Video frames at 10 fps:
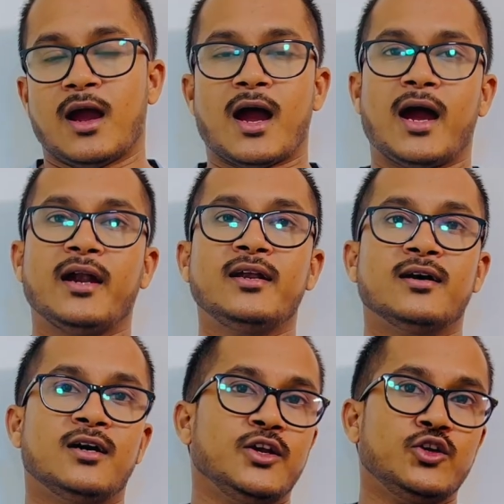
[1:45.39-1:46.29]

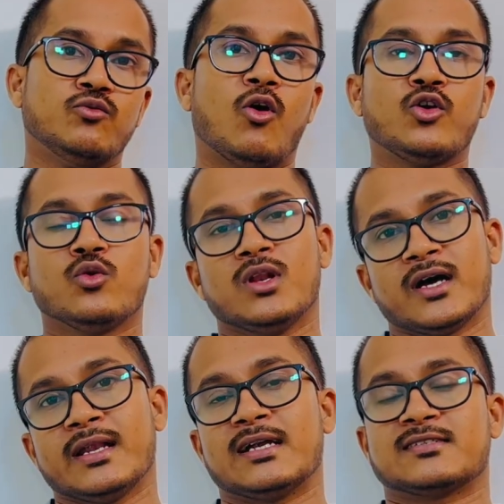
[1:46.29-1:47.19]
and you want to
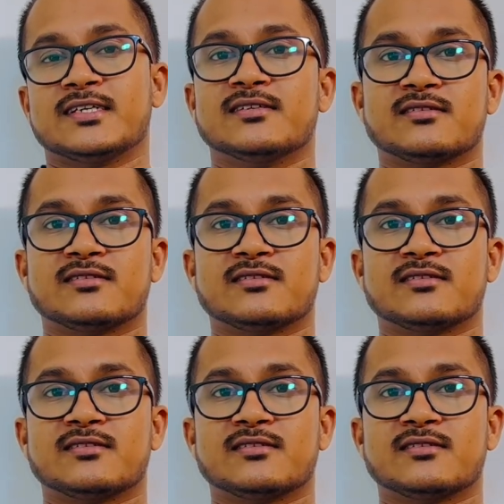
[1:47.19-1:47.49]
learn, let's say,